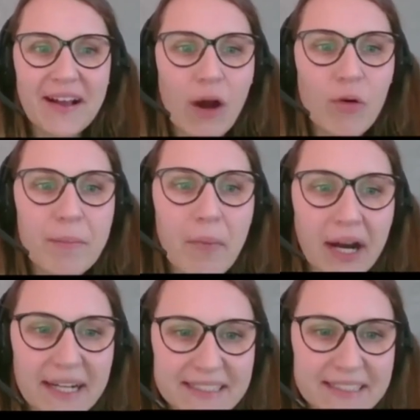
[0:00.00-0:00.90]
our
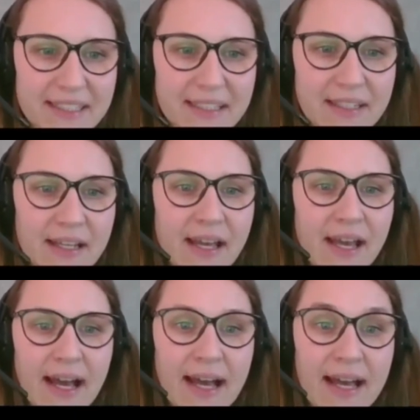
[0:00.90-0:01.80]
mind.
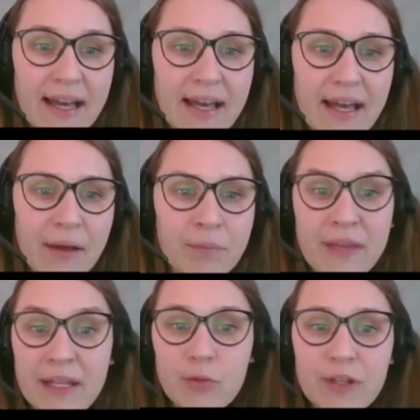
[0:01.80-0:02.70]

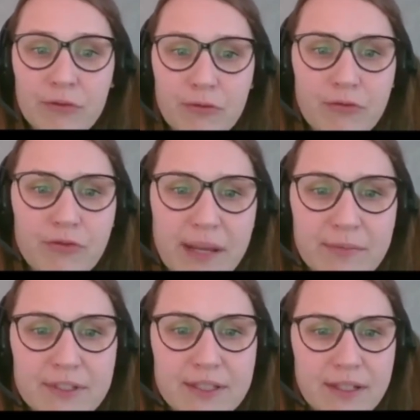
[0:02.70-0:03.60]
And we've
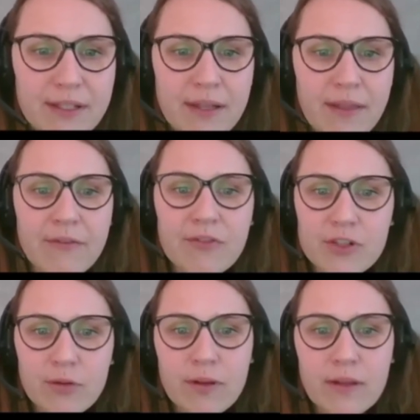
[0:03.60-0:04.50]
framed the
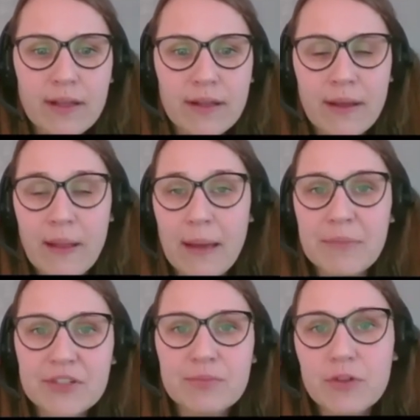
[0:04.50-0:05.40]
visual a
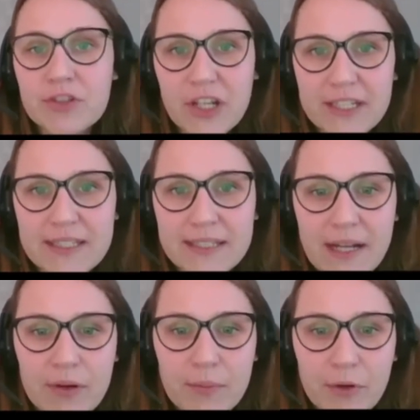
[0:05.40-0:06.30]
bit more tightly in
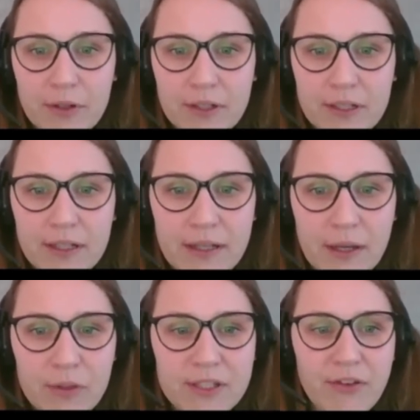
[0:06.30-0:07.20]
our book.
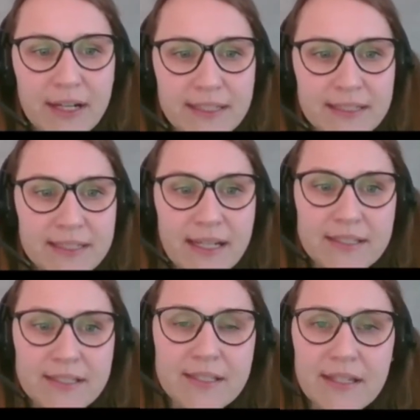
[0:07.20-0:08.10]
We defined it
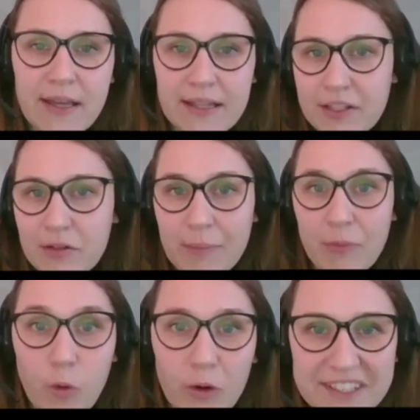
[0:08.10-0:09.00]
as, and here I'm
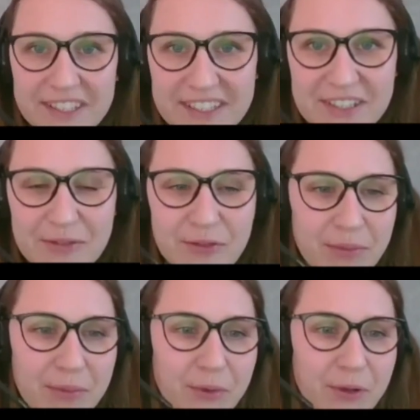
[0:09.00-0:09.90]
quoting actually
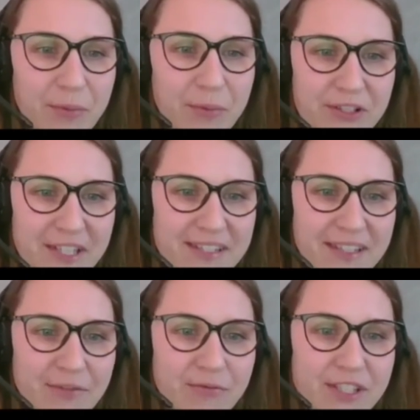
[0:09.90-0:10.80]
from the book, process
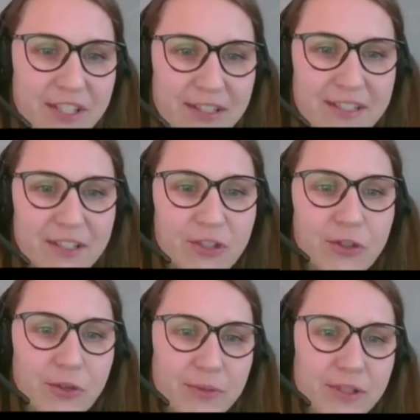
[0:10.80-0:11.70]
that results in
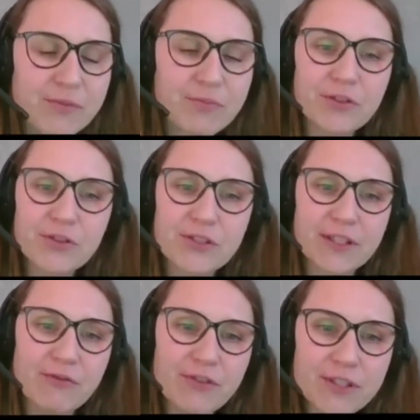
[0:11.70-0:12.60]
humans
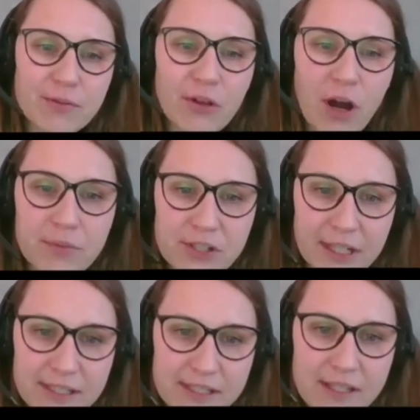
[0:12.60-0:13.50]
producing visible
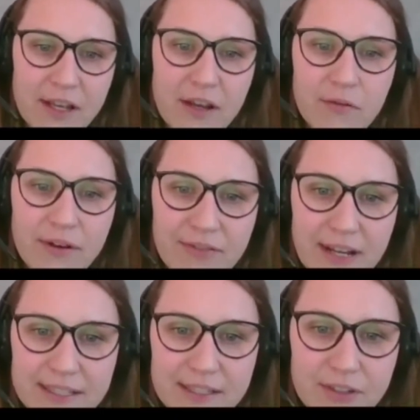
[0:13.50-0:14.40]
objects,
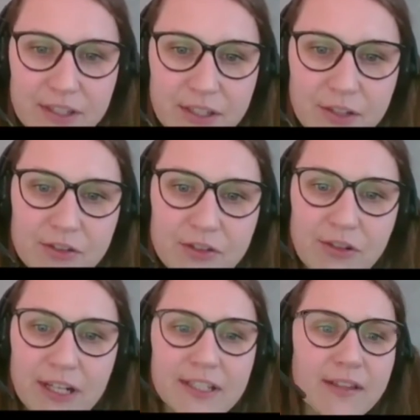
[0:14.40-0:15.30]
reflexivity,
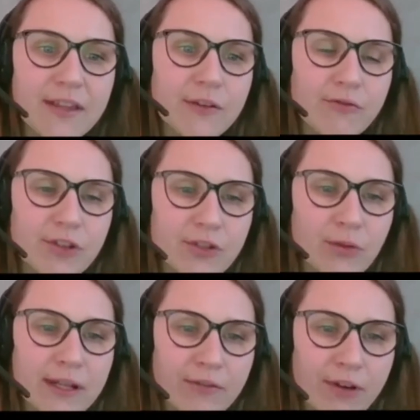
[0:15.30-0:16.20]
constructing their
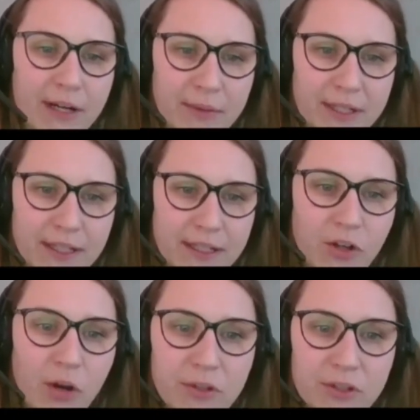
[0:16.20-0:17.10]
visual environment and
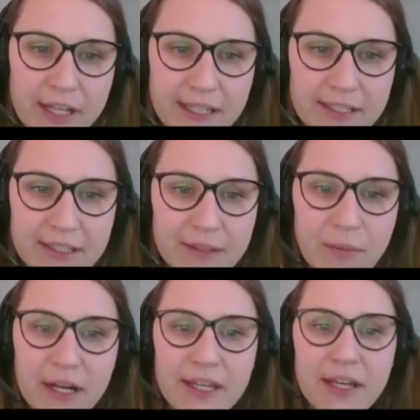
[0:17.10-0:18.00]
communicating
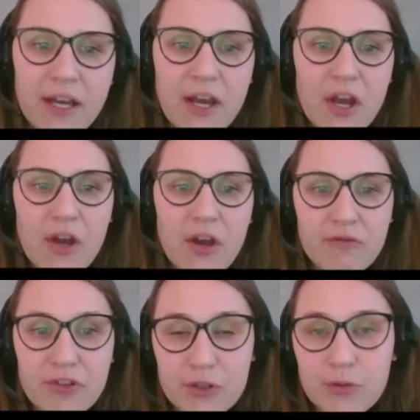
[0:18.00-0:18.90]
by
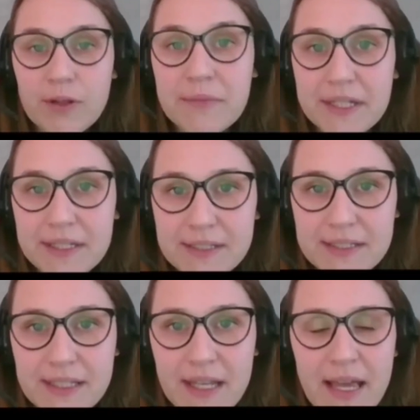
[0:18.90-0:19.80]
visual
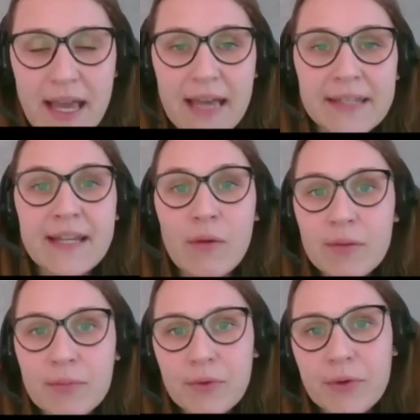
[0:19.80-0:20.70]
means. And in
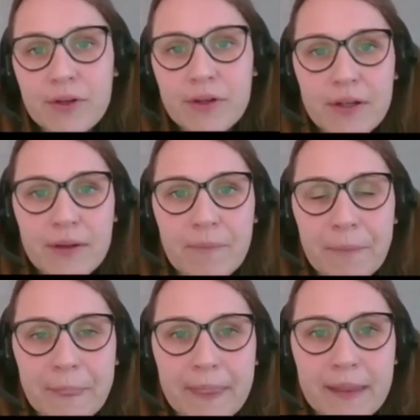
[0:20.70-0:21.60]
our book,
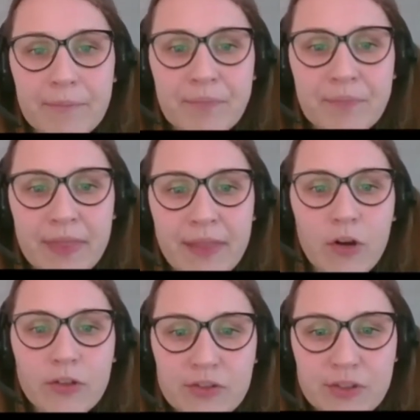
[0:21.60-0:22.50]
the
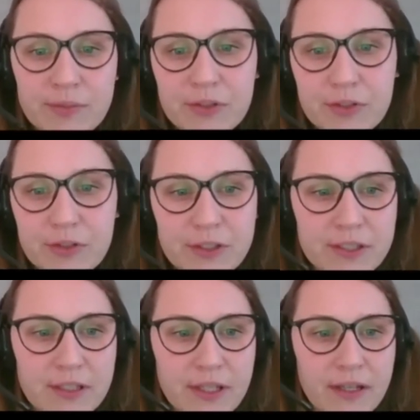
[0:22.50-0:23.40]

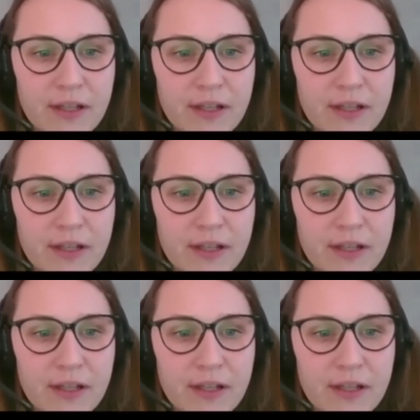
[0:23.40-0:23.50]
contributors